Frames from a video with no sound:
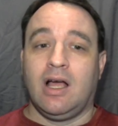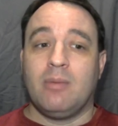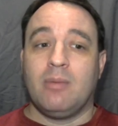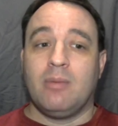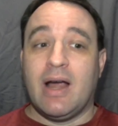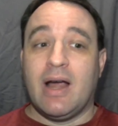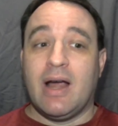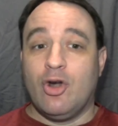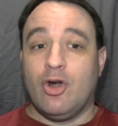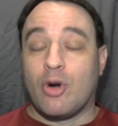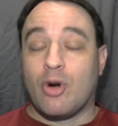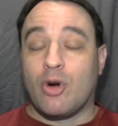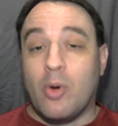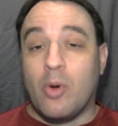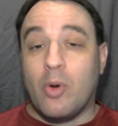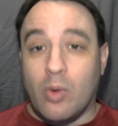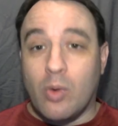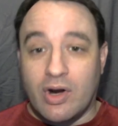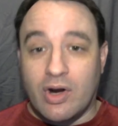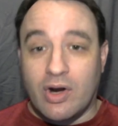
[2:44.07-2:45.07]
My
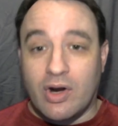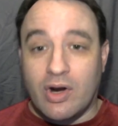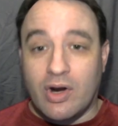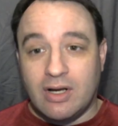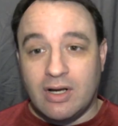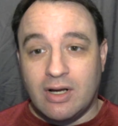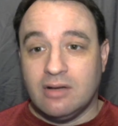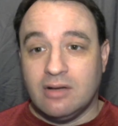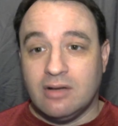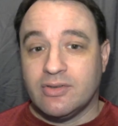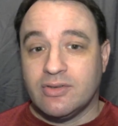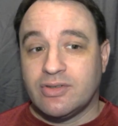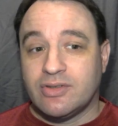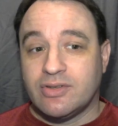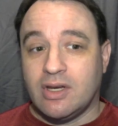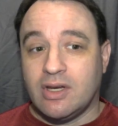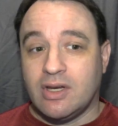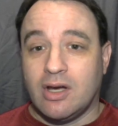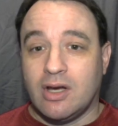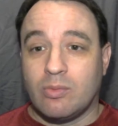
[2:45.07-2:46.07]
normal work involves
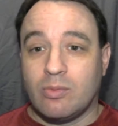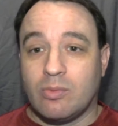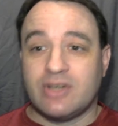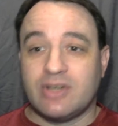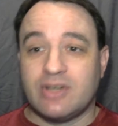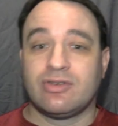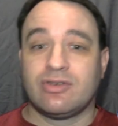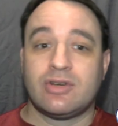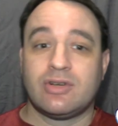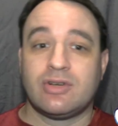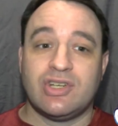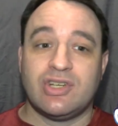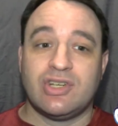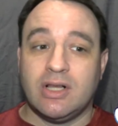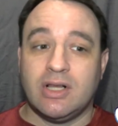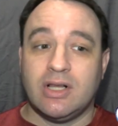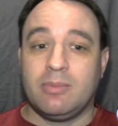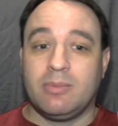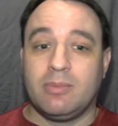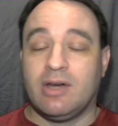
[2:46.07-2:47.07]
research and
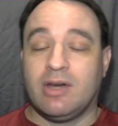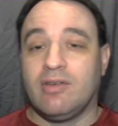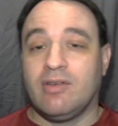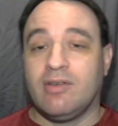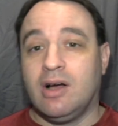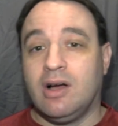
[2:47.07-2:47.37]
development